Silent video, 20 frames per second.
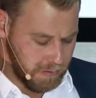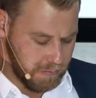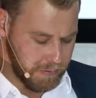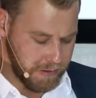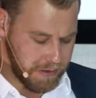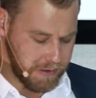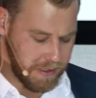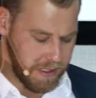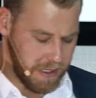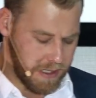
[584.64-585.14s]

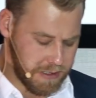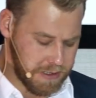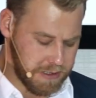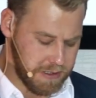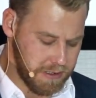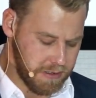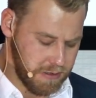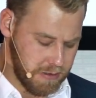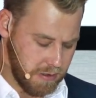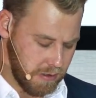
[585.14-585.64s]
We can
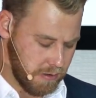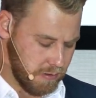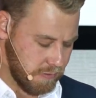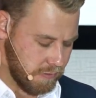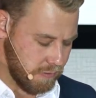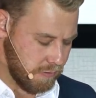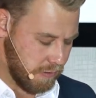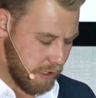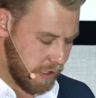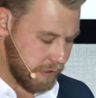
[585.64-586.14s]
actually go
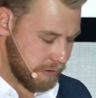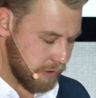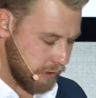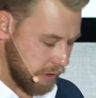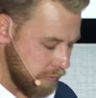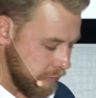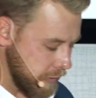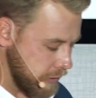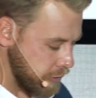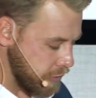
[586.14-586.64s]
right
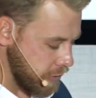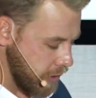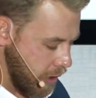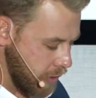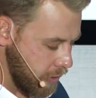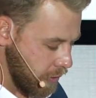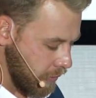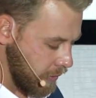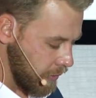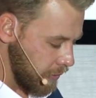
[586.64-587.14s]
over to O.